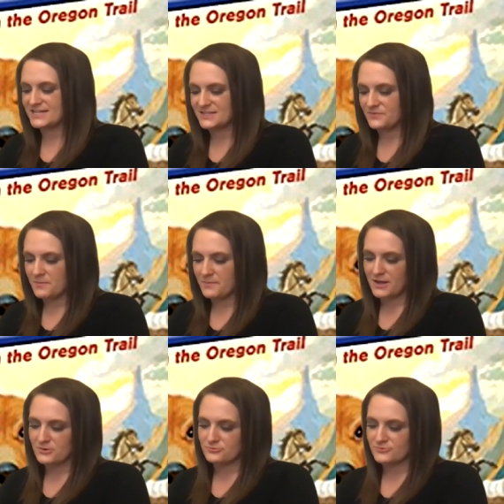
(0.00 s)
as if it
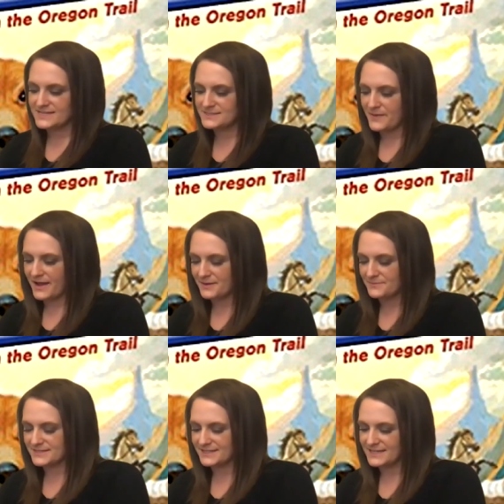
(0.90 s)
might race back up
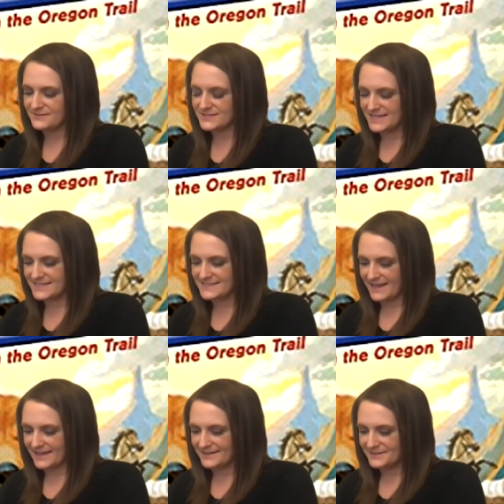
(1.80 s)
to the leaves any
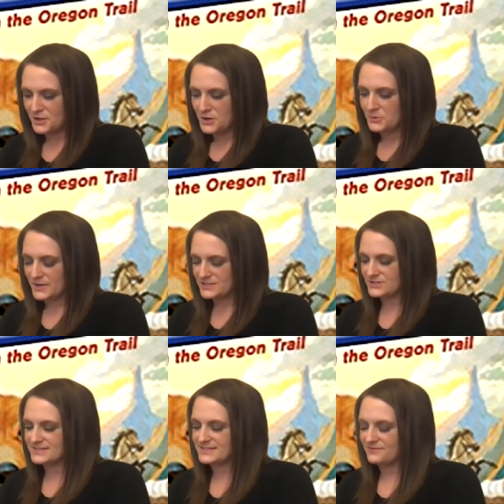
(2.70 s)
second. Ranger
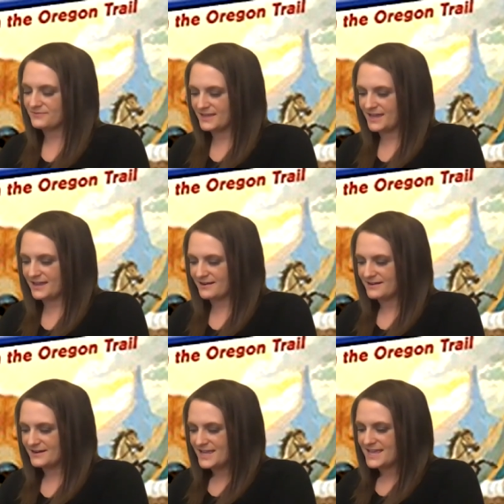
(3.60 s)
sniffed the air.
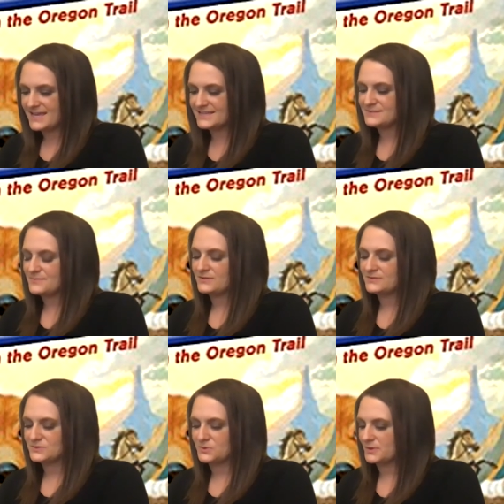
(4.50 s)
He smelled
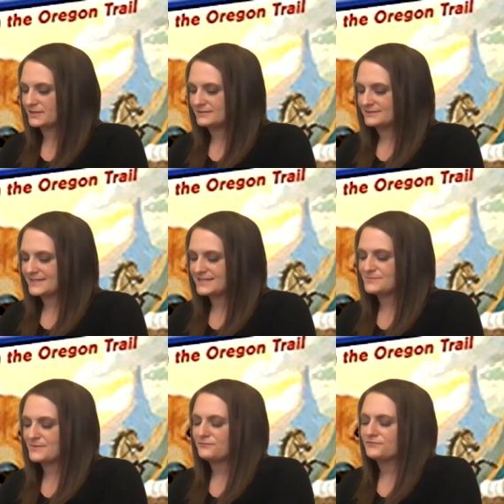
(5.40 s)
squirrel. He
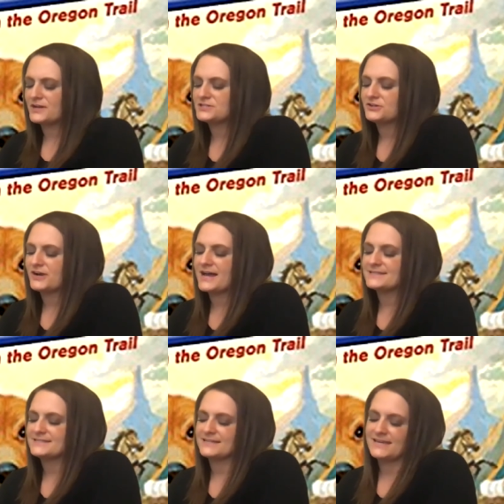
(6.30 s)
smelled fresh grass
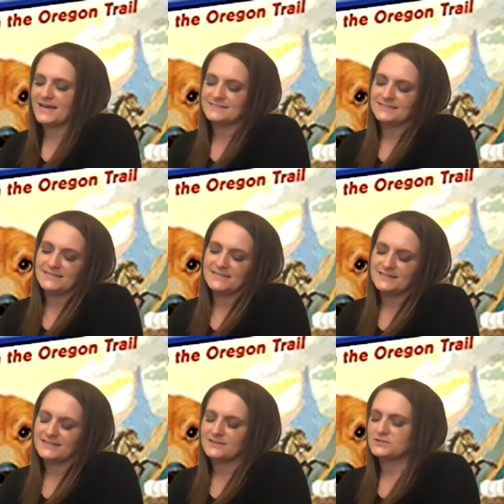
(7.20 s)
and
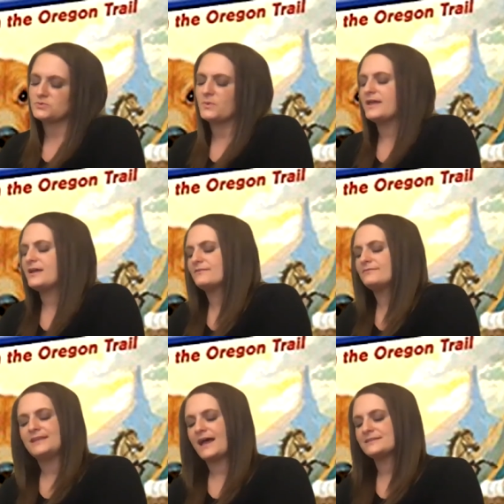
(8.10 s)
gasoline and the twang
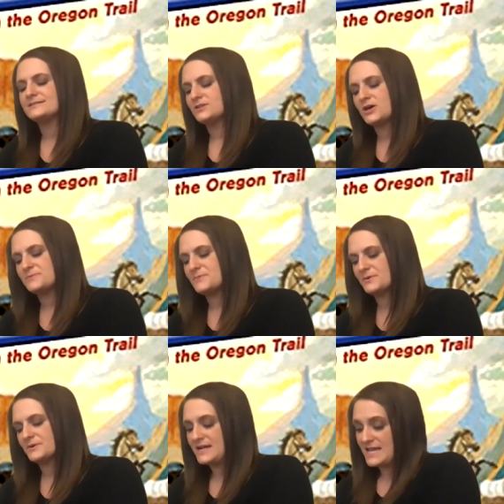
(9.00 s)
of Dad's
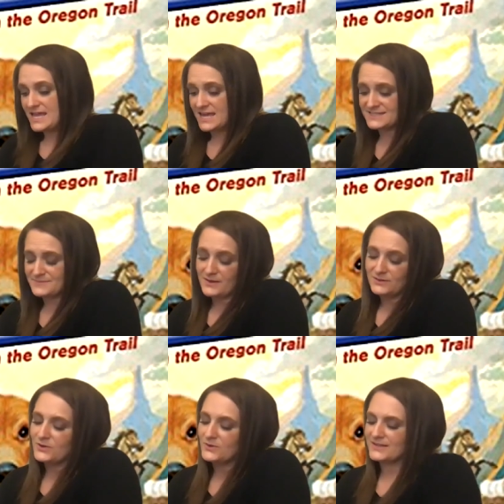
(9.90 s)
lawnmower. He smelled
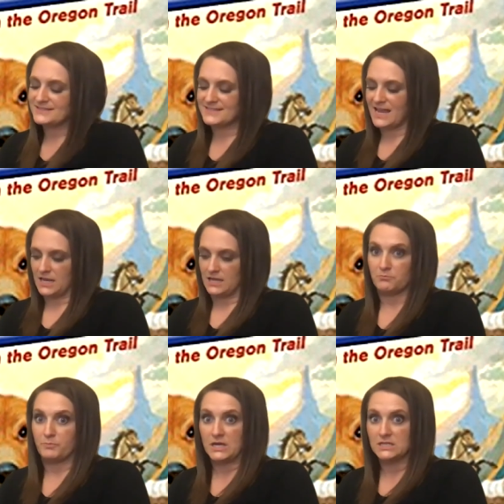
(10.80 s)
Luke and Sadie
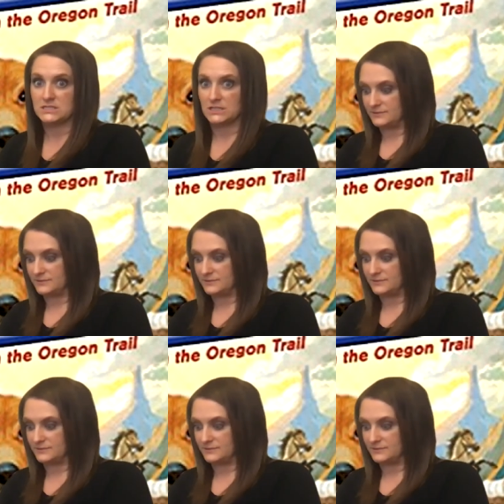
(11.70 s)
and pizza.